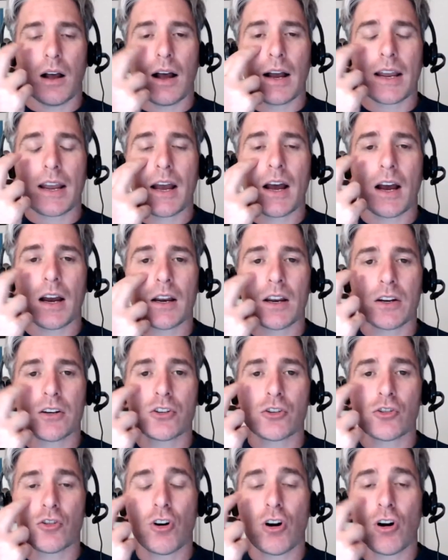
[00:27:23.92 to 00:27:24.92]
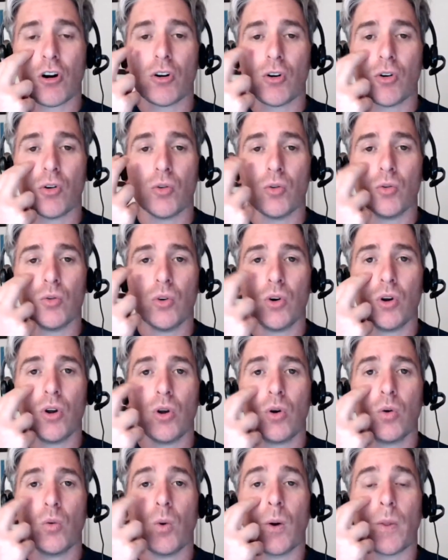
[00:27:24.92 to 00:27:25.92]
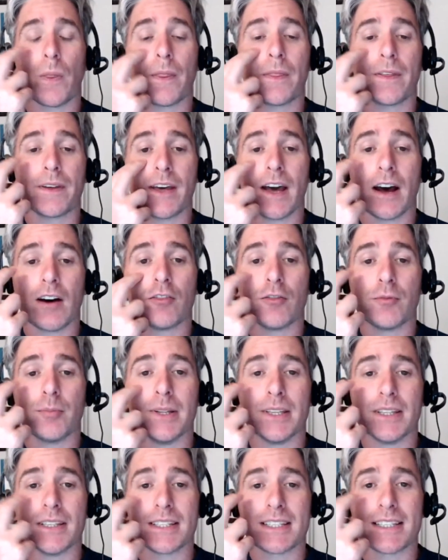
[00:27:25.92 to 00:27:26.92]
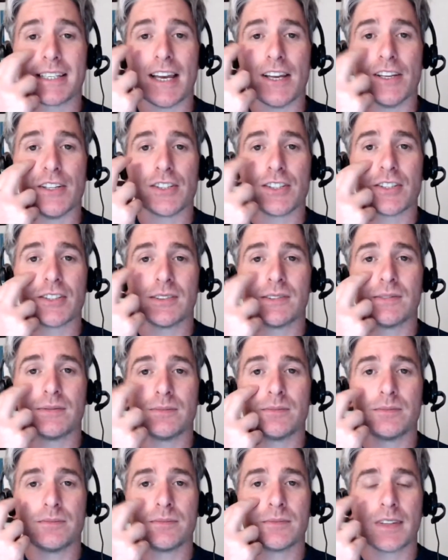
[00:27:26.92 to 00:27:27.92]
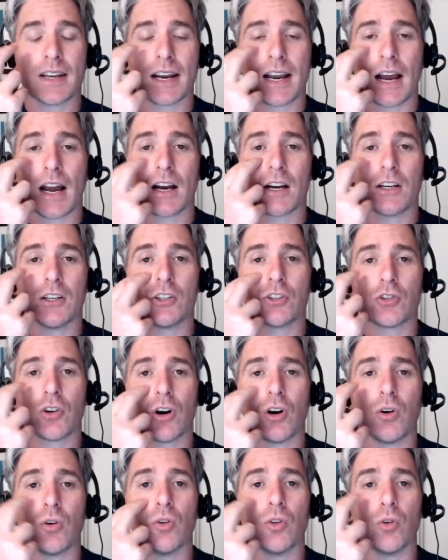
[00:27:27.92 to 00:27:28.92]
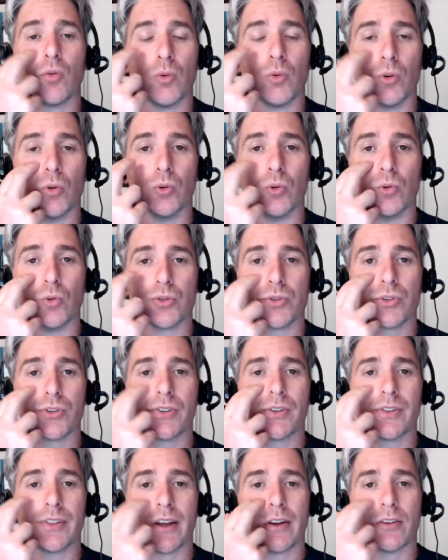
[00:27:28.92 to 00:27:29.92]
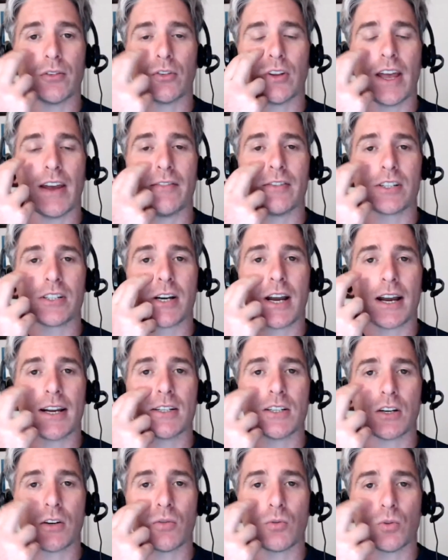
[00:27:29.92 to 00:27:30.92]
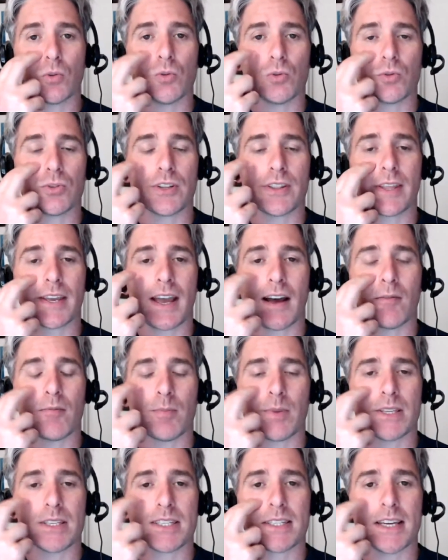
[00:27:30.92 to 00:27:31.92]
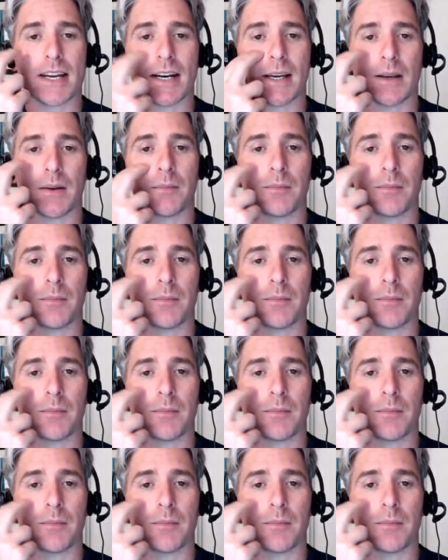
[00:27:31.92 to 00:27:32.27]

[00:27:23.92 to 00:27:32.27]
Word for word: can't control what the government says. I can't control the rules, those ever changing rules that the government's setting.